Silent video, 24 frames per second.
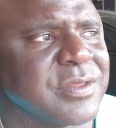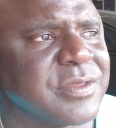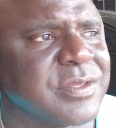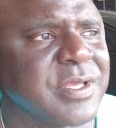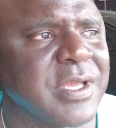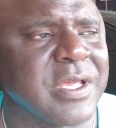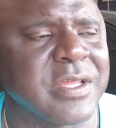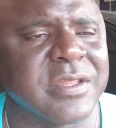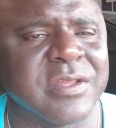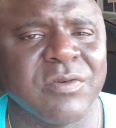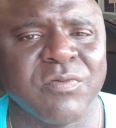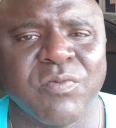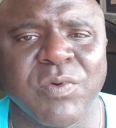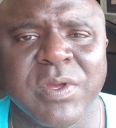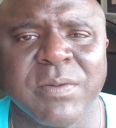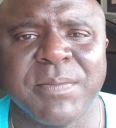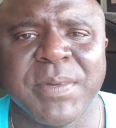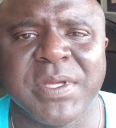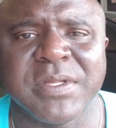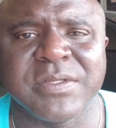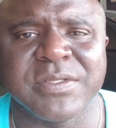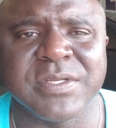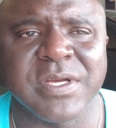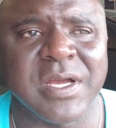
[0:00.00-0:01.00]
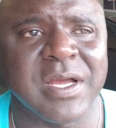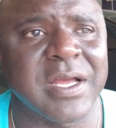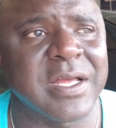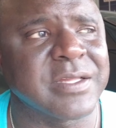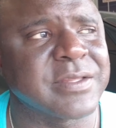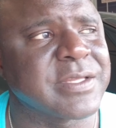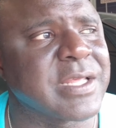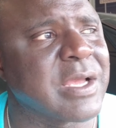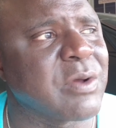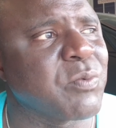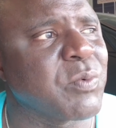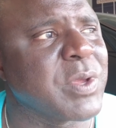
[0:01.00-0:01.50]
things that we've been
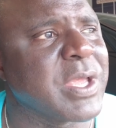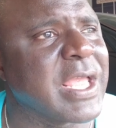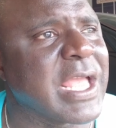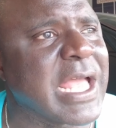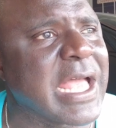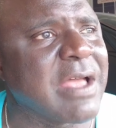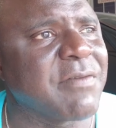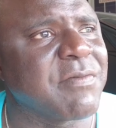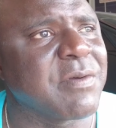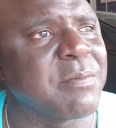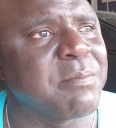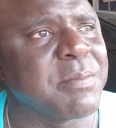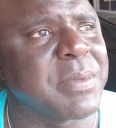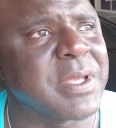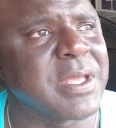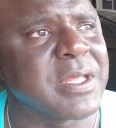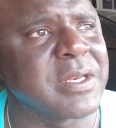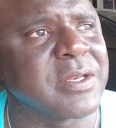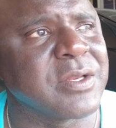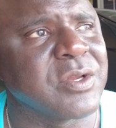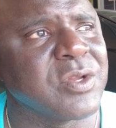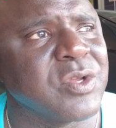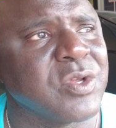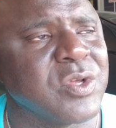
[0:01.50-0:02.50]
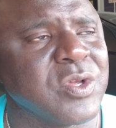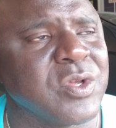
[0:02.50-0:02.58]
taught that we haven't been